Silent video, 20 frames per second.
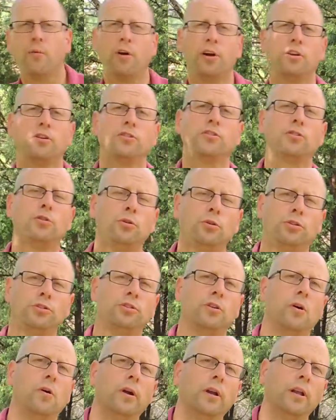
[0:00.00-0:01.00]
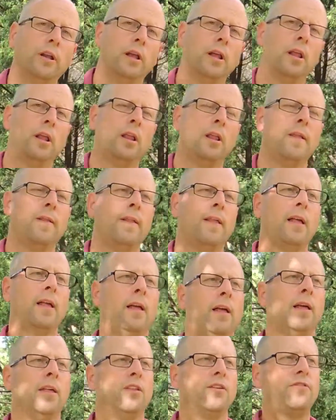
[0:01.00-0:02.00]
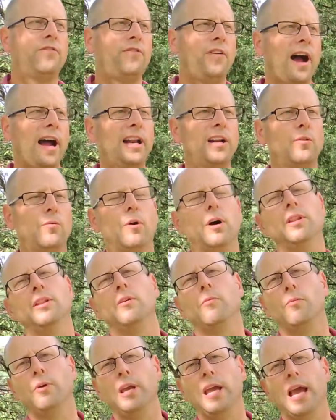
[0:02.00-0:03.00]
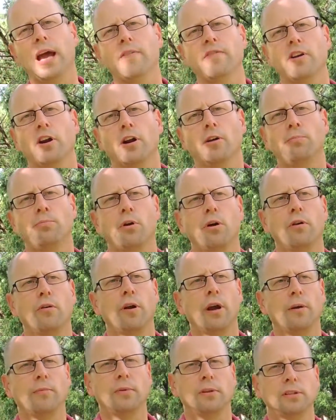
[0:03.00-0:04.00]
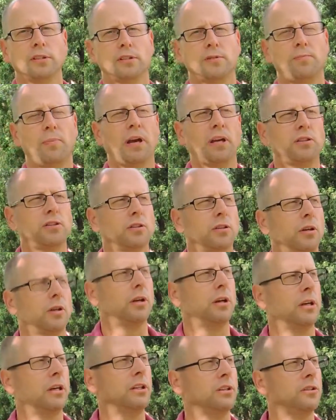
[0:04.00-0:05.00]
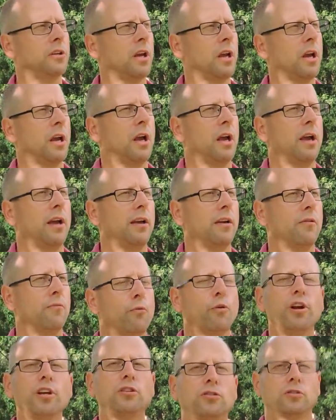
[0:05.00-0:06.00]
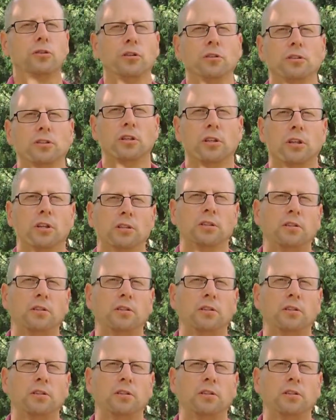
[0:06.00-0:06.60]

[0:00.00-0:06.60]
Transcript: and where your school is going. The final one that we have in our program that's special is research,